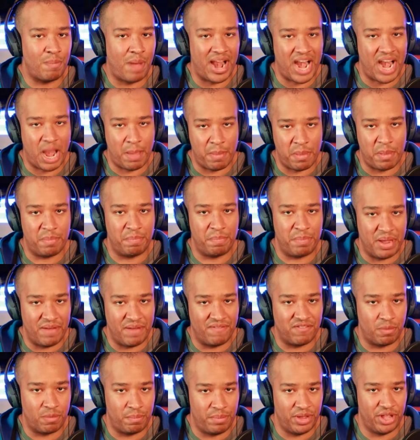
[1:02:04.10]
not be
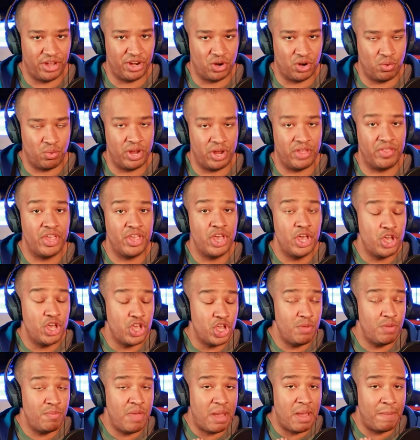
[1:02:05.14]
familiar with. You
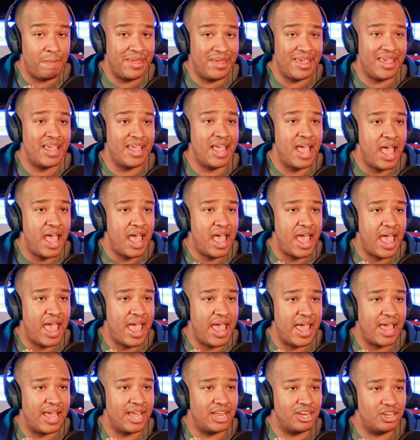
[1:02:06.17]
may be
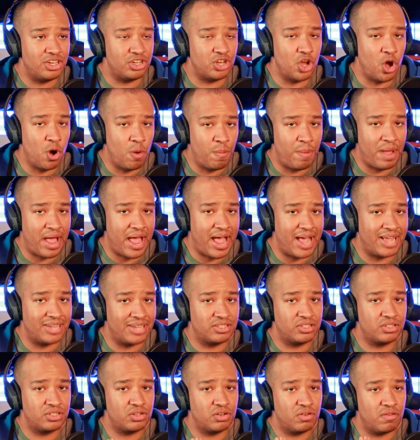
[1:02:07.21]
a dope ass
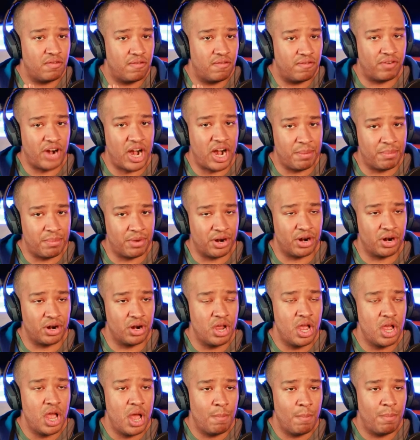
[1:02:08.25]
framer,
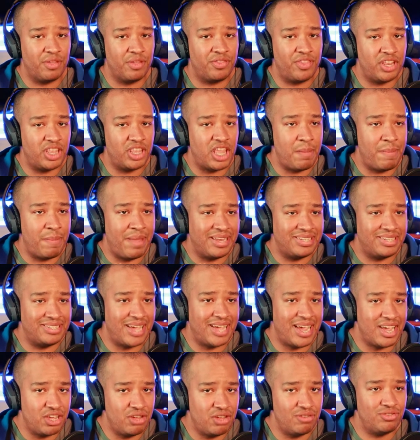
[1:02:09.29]
but then they may take
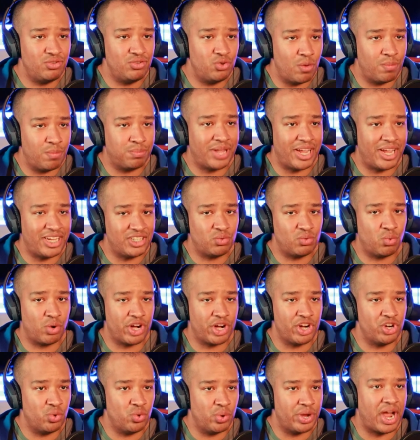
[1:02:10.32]
you to a place where you're
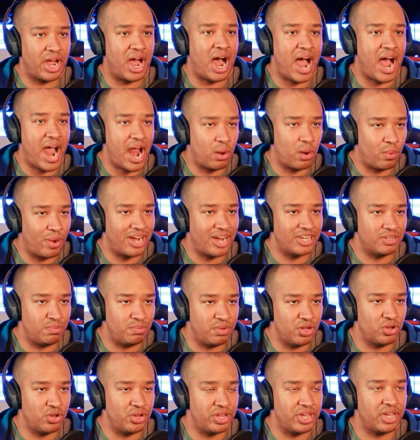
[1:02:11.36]
doing a high rise
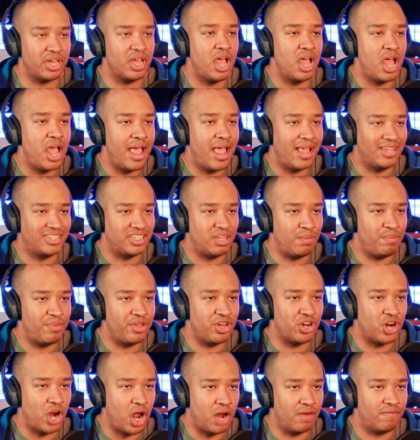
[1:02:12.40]
building and something you're
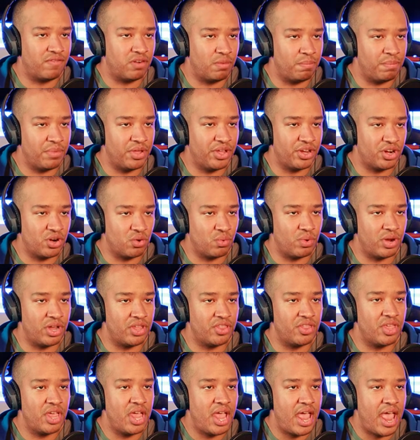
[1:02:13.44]
unfamiliar with.
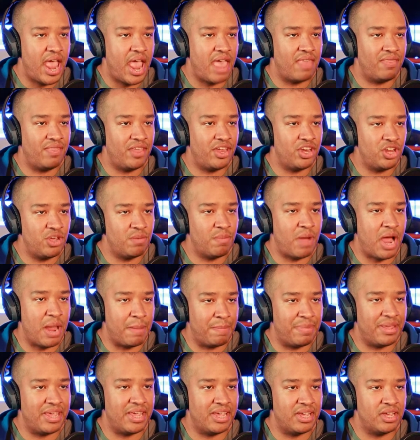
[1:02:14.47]
And then you might
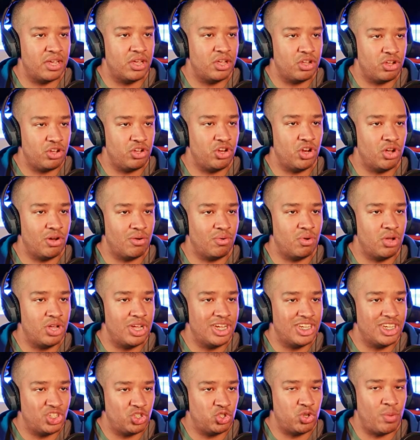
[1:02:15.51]
be, you know,
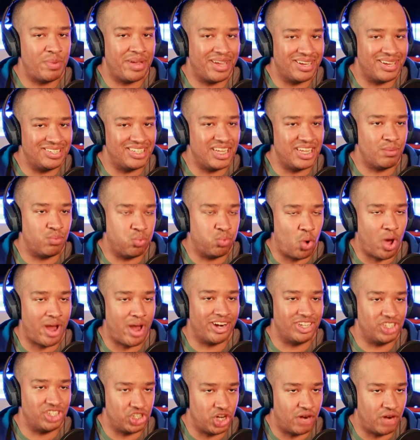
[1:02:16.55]
swimming in deep waters
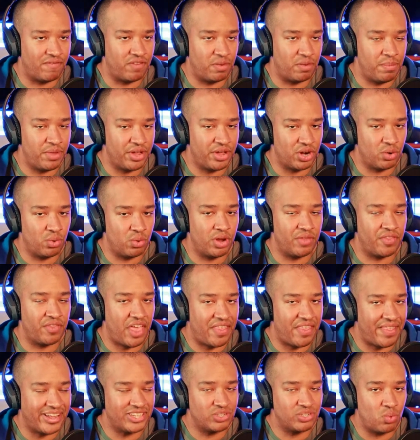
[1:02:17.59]
you're unfamiliar with. And
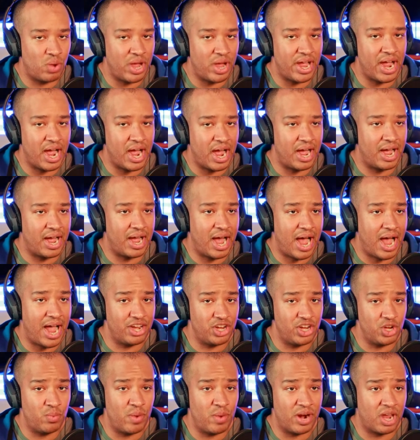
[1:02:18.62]
that's why I do
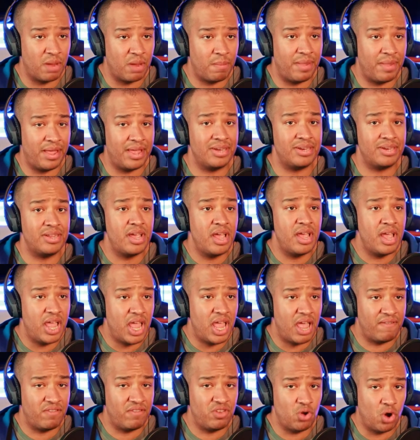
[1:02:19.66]
recommend
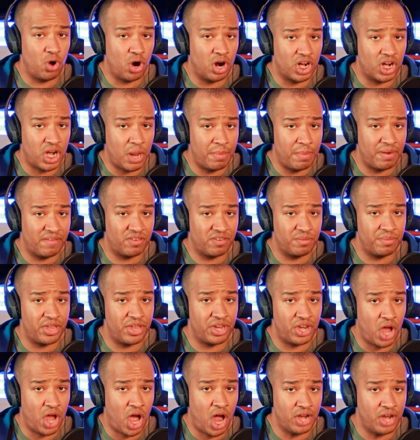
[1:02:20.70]
if you are coming from the
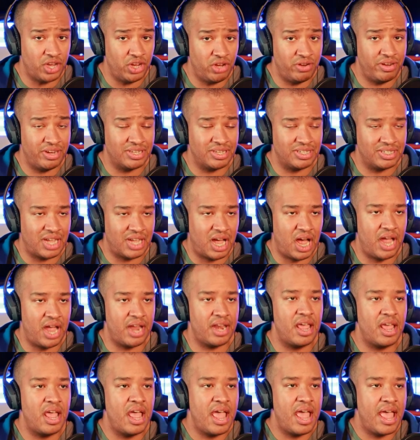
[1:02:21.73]
non union side,
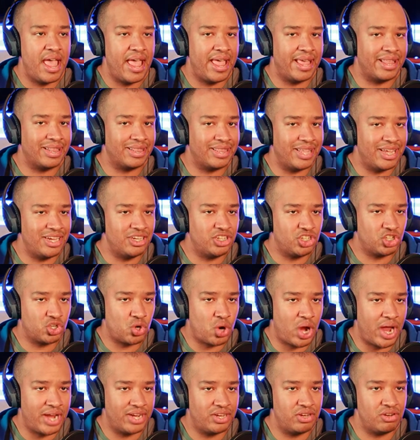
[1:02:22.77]
at least try
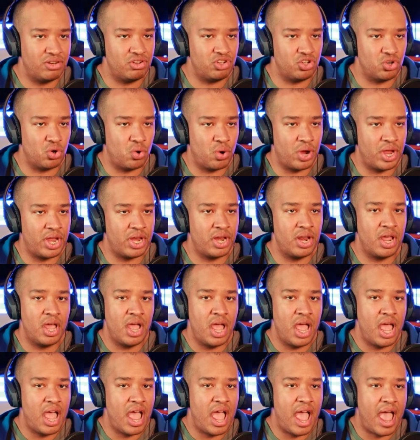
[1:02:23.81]
to join
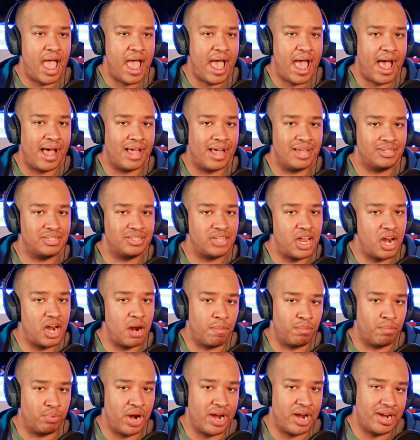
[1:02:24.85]
as an
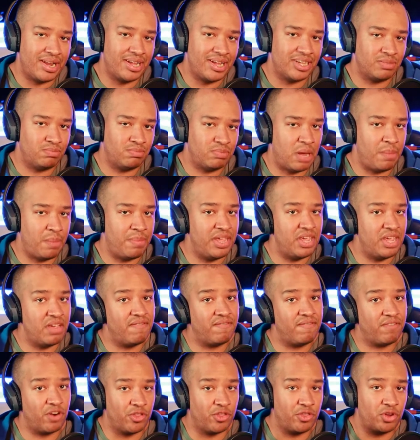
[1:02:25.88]
apprentice, maybe
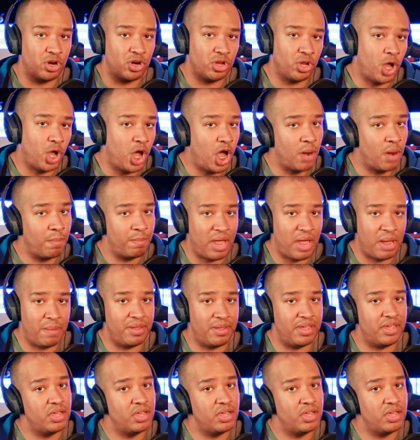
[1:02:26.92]
further along, maybe